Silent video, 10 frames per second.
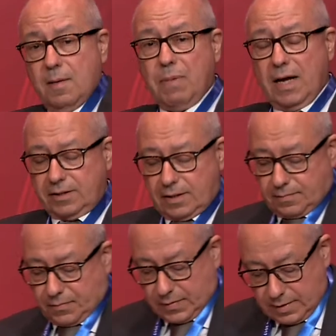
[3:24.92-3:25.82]
But
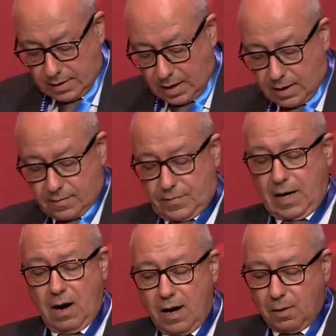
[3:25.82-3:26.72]

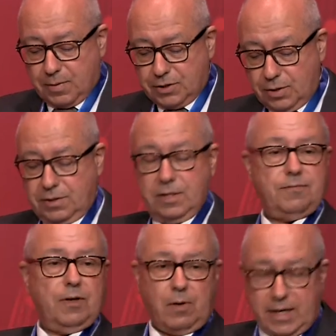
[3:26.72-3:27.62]
there are
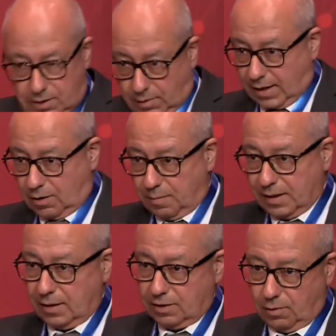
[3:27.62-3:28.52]
opportunities for greater
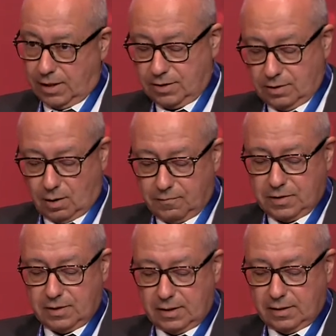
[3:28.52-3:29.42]
economic integration,
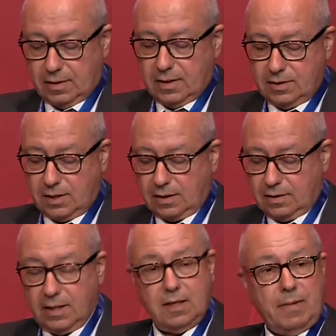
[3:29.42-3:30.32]
obviously.
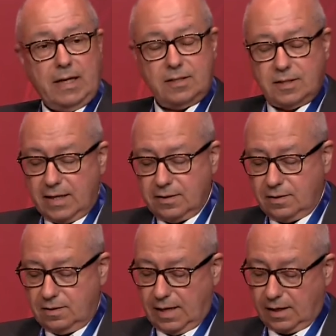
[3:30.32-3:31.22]
Certainly it makes
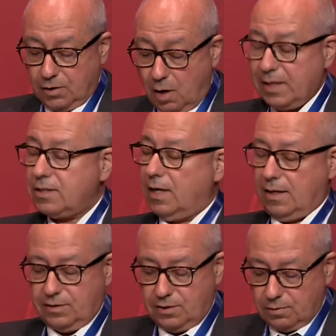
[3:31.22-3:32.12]
sense, economic
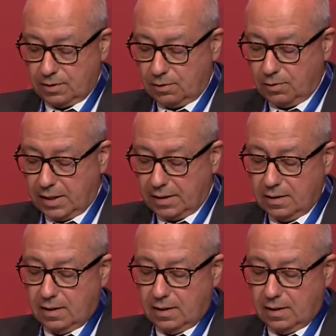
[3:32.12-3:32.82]
sense to a degree.